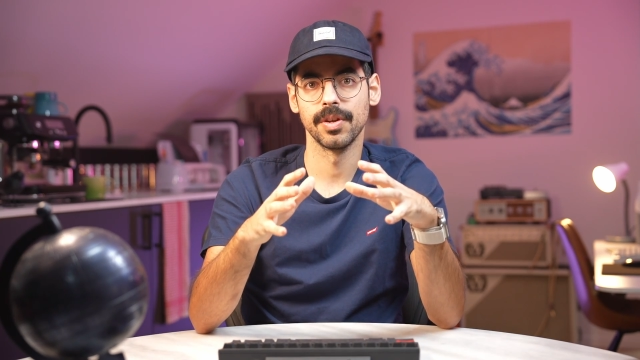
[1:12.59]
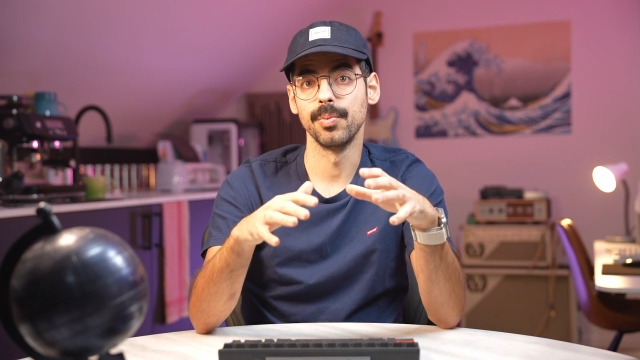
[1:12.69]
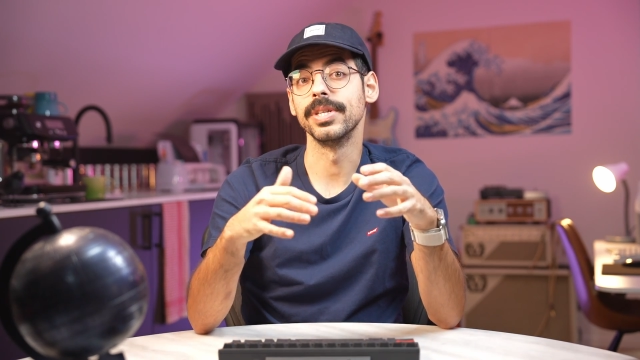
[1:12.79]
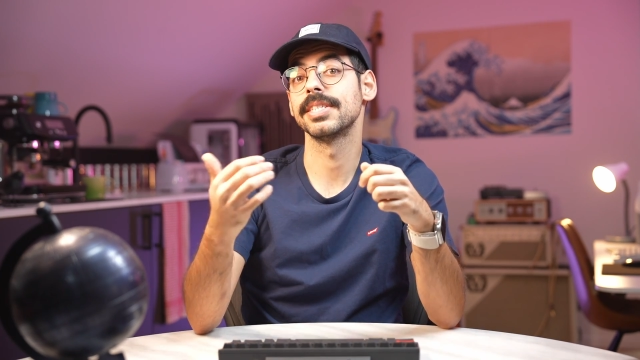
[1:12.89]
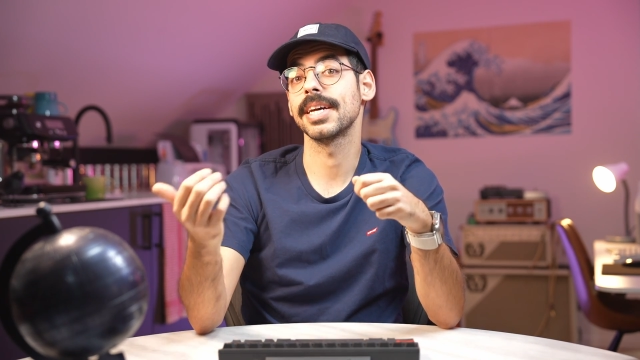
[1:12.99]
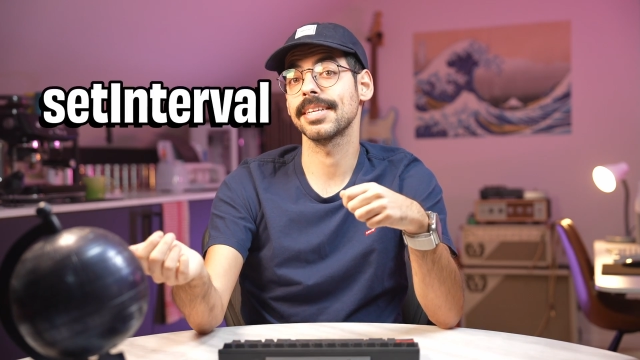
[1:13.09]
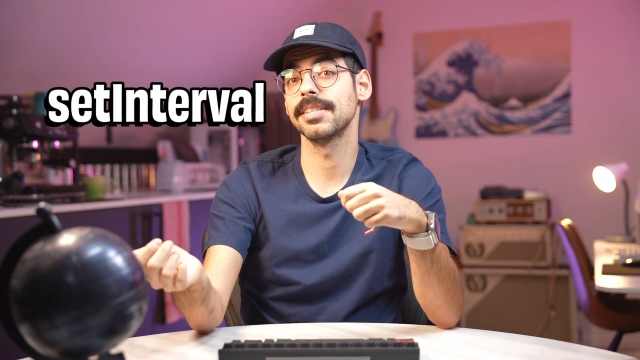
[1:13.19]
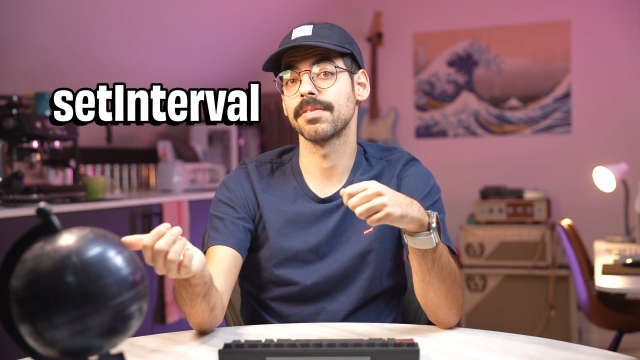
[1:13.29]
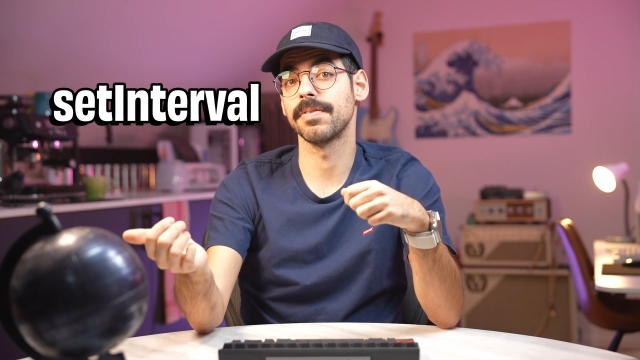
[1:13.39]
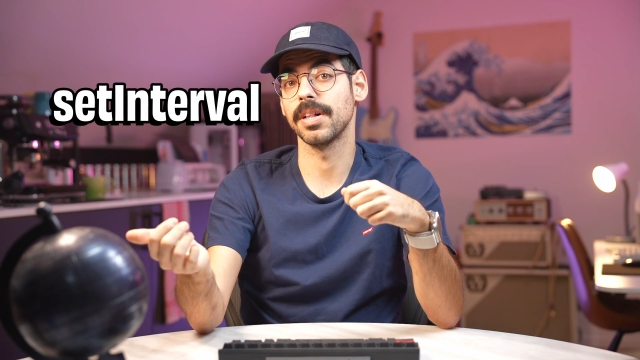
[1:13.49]
with set
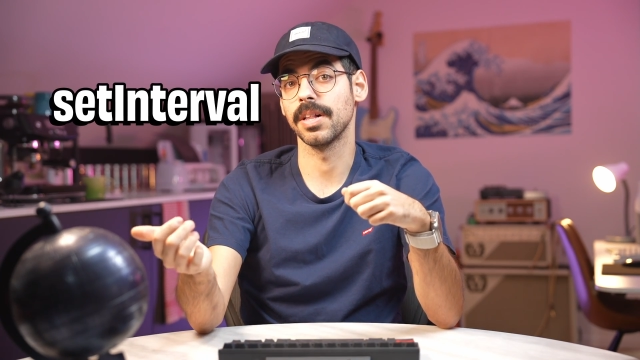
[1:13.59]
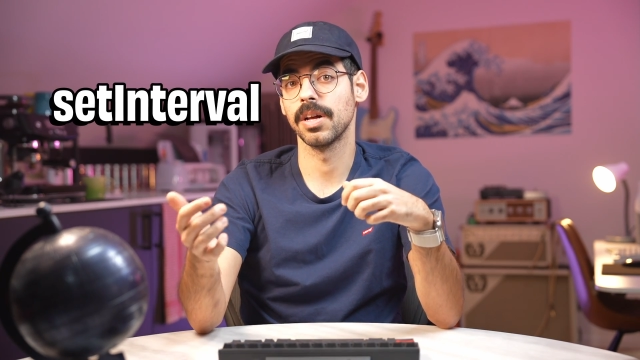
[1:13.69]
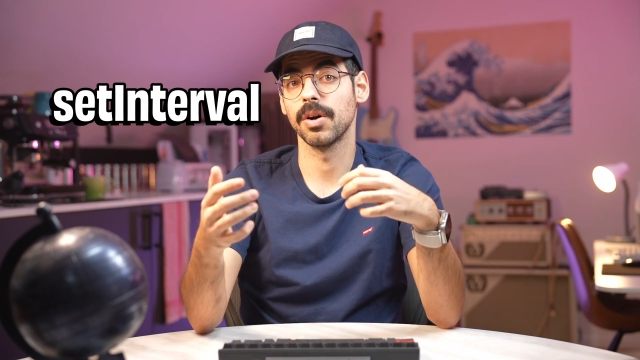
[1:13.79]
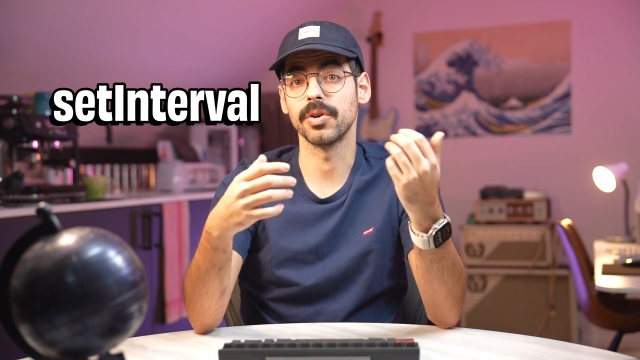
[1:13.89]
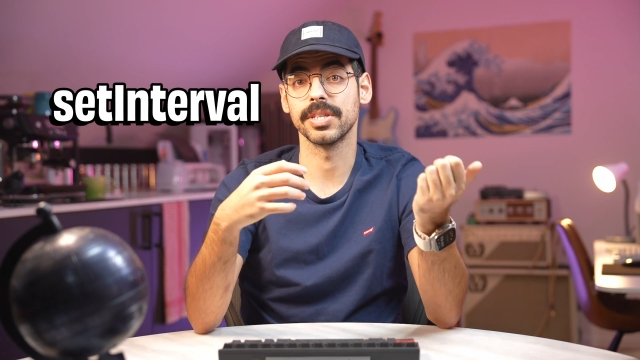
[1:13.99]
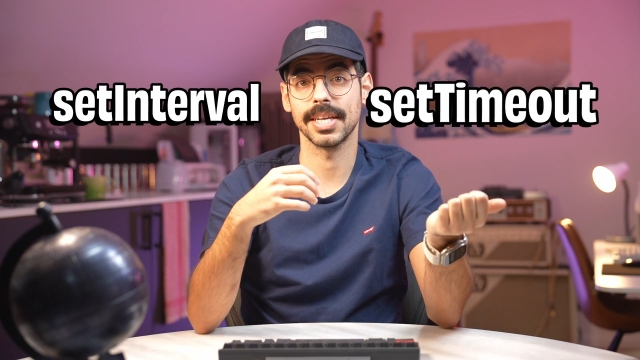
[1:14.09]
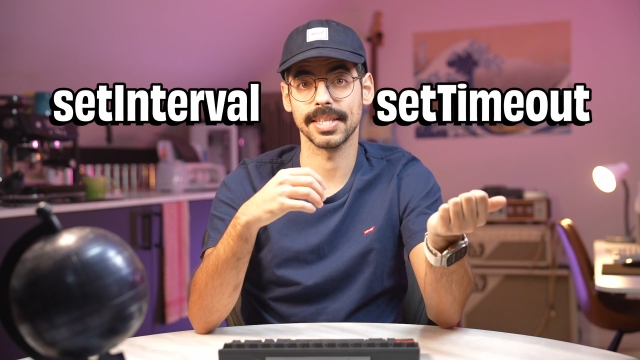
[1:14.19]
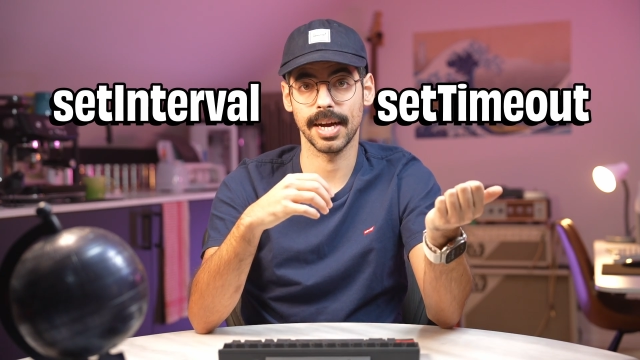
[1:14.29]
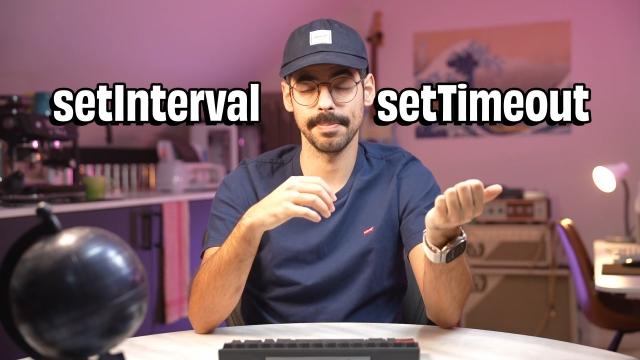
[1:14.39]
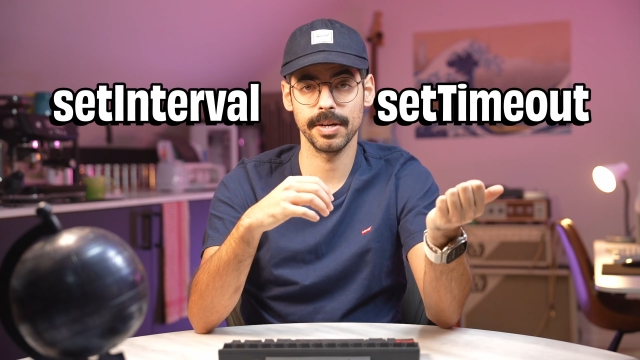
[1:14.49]
interval or set
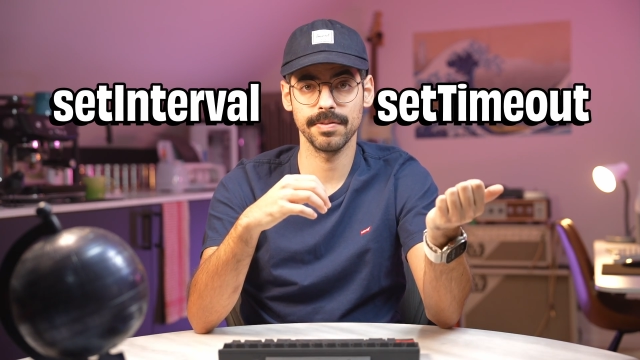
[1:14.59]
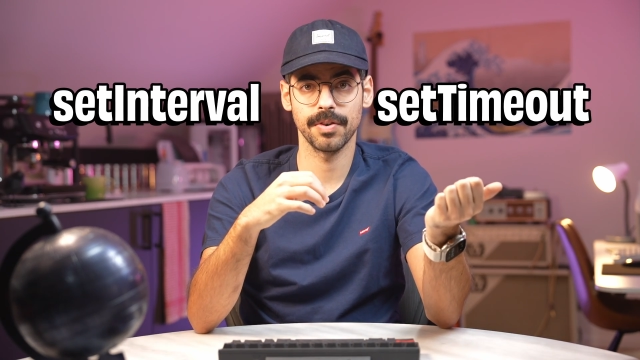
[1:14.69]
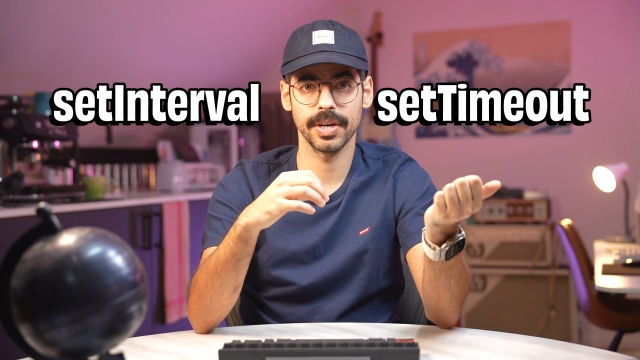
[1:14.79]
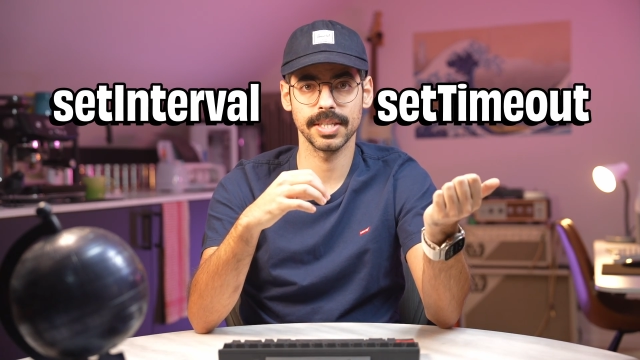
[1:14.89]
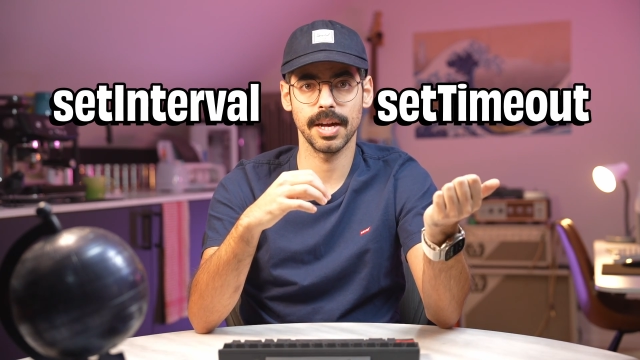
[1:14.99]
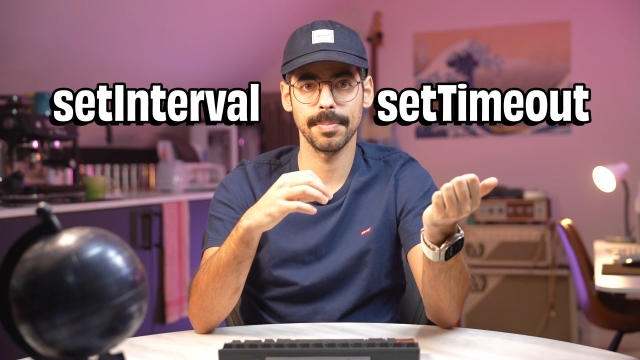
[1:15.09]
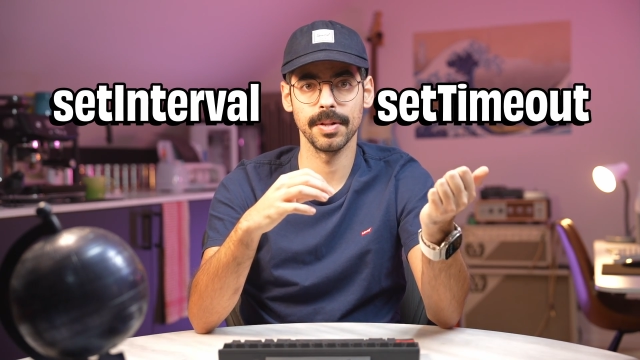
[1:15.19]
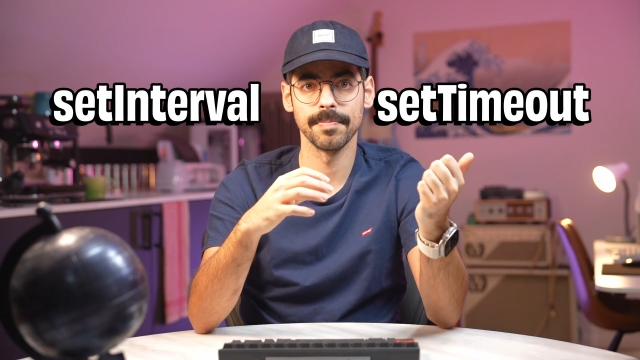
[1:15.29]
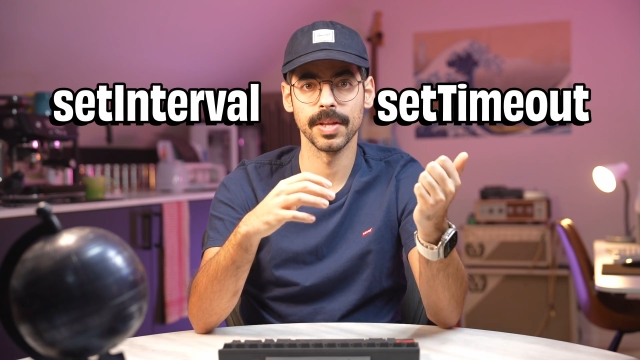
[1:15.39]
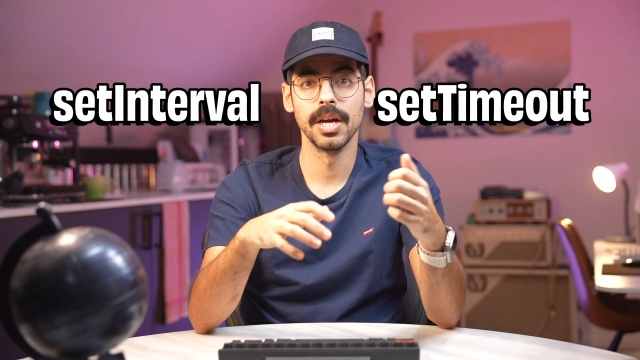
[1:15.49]
timeout, for example,